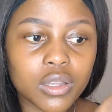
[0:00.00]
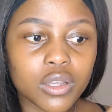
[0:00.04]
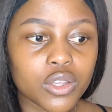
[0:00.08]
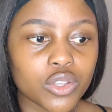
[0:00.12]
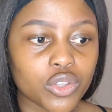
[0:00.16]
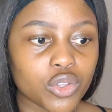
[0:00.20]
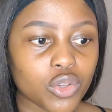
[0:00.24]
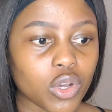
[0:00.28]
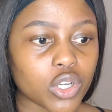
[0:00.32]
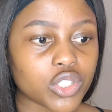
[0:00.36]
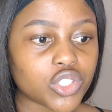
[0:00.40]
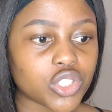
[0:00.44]

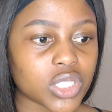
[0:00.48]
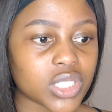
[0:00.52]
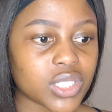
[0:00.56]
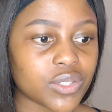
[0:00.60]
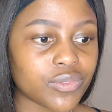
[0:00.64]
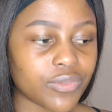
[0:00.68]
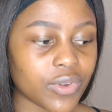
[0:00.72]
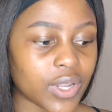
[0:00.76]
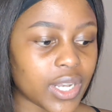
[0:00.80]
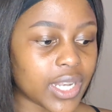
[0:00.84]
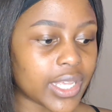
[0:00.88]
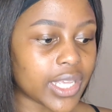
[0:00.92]
You are just
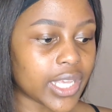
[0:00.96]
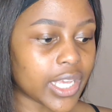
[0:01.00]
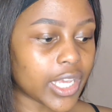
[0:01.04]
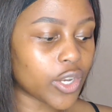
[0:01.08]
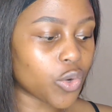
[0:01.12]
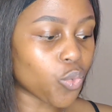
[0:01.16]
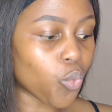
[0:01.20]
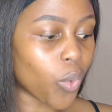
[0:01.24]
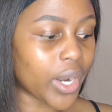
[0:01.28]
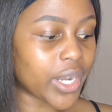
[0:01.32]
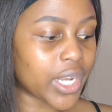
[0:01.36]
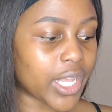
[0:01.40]
filling
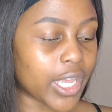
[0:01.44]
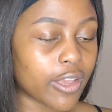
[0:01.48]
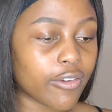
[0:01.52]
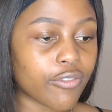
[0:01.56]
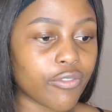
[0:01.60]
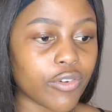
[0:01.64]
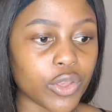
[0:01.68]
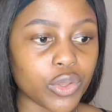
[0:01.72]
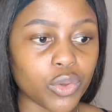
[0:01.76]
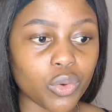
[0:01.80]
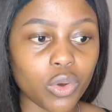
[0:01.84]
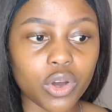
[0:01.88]
in
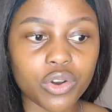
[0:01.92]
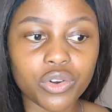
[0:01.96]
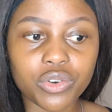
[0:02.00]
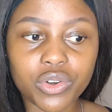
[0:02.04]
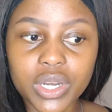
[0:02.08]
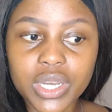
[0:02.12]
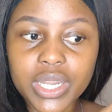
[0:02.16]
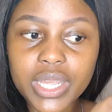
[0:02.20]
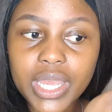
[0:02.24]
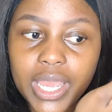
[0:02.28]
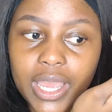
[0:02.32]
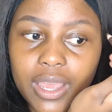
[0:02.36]
whatever you
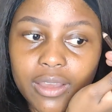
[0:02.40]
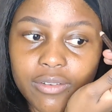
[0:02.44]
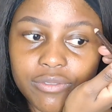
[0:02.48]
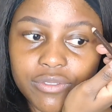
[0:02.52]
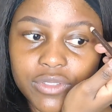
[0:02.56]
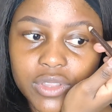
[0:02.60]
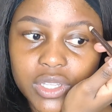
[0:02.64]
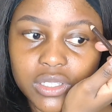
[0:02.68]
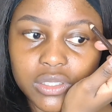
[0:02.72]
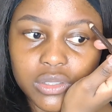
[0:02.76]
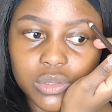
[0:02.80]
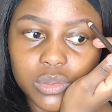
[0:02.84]
already have.
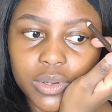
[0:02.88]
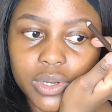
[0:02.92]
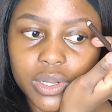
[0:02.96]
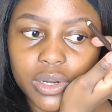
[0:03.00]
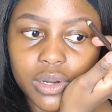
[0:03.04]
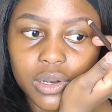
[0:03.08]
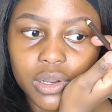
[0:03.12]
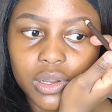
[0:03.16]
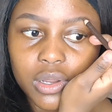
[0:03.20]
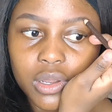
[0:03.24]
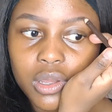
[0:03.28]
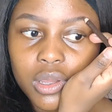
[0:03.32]
This
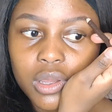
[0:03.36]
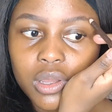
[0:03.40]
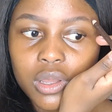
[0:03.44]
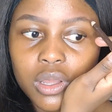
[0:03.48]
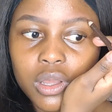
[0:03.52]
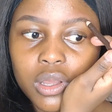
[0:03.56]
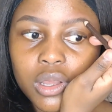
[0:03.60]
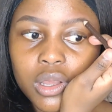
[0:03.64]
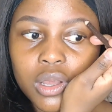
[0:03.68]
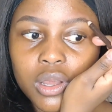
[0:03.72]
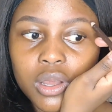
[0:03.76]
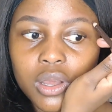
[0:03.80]
one
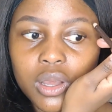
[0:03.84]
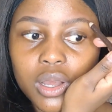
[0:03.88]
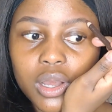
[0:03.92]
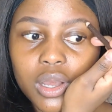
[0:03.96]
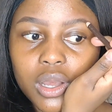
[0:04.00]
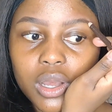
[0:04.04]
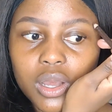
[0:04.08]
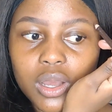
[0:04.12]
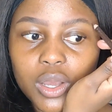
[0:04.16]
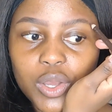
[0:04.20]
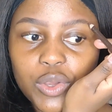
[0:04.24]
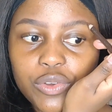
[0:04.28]

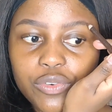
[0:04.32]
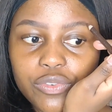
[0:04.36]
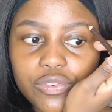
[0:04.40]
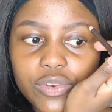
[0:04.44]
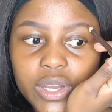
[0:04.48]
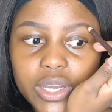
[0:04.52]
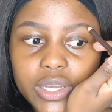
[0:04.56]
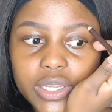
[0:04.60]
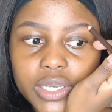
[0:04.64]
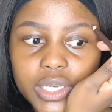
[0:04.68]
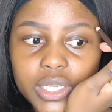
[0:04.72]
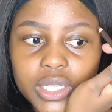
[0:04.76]
I
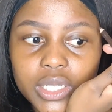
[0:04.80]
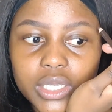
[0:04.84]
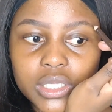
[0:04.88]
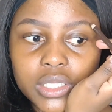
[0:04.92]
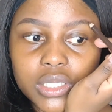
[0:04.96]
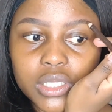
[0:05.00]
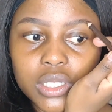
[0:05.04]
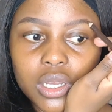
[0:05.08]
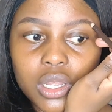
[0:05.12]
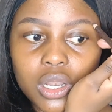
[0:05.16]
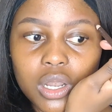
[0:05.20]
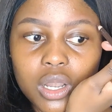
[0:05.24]
find
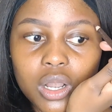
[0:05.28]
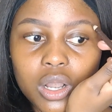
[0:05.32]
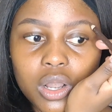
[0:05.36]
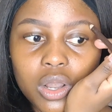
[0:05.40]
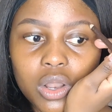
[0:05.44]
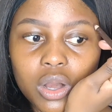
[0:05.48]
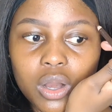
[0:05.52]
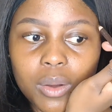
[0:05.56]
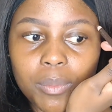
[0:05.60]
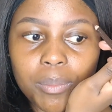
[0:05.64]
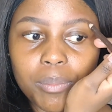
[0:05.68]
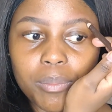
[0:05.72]
is a
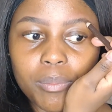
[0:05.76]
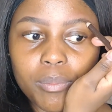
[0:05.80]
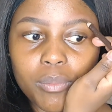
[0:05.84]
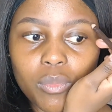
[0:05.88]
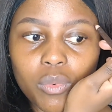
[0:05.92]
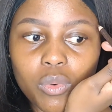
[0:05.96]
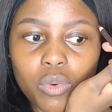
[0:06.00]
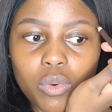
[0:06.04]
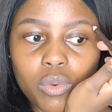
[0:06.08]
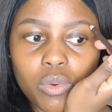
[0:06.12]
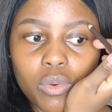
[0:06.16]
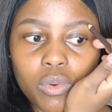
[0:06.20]
lot
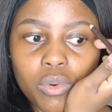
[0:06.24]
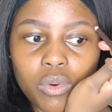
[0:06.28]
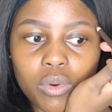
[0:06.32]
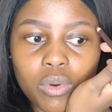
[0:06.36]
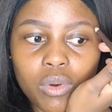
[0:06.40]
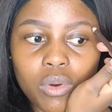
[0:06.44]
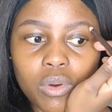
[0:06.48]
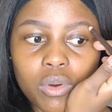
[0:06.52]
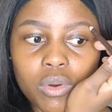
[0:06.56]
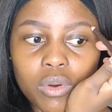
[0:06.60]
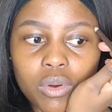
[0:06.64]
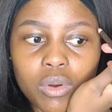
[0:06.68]

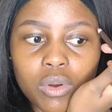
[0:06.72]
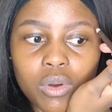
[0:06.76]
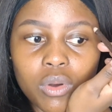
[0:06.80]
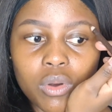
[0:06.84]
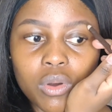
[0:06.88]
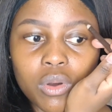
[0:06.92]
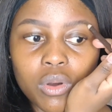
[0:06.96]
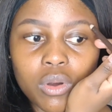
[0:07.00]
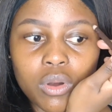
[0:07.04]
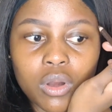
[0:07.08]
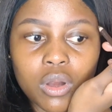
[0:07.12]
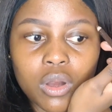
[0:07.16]
more
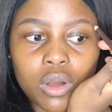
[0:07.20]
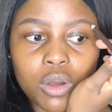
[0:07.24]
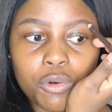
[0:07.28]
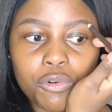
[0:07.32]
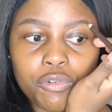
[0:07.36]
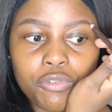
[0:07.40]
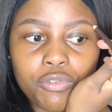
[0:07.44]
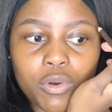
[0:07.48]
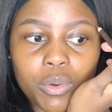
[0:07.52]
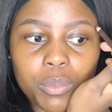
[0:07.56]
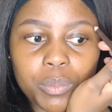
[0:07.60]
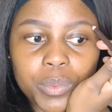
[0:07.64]

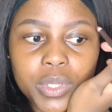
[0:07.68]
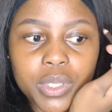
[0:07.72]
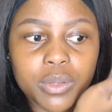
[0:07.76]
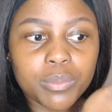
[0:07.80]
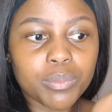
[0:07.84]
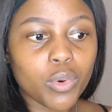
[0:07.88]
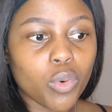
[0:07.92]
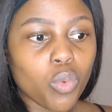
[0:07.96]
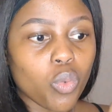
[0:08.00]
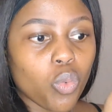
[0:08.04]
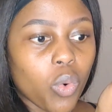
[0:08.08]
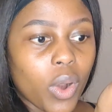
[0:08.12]
for
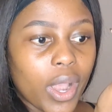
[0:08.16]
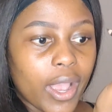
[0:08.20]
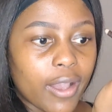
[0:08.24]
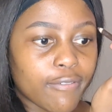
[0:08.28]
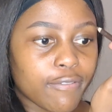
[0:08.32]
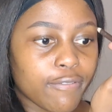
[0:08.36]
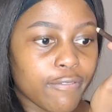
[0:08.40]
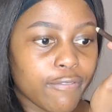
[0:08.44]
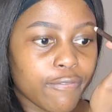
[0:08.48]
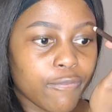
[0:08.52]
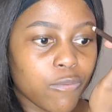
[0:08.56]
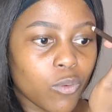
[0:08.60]
people who have
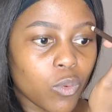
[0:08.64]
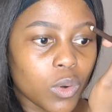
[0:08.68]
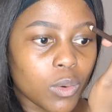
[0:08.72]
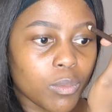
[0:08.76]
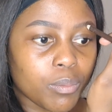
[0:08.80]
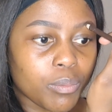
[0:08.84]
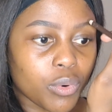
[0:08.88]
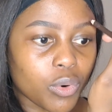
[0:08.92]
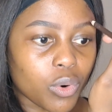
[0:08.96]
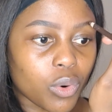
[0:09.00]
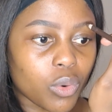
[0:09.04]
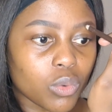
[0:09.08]
full
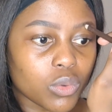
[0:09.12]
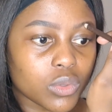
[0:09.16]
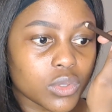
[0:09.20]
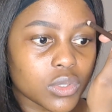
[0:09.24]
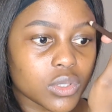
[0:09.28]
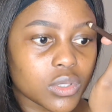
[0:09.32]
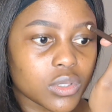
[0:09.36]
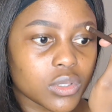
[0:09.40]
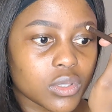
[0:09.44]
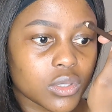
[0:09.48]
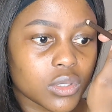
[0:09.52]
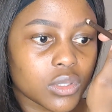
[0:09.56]

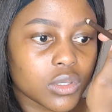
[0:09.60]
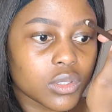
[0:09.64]
brows.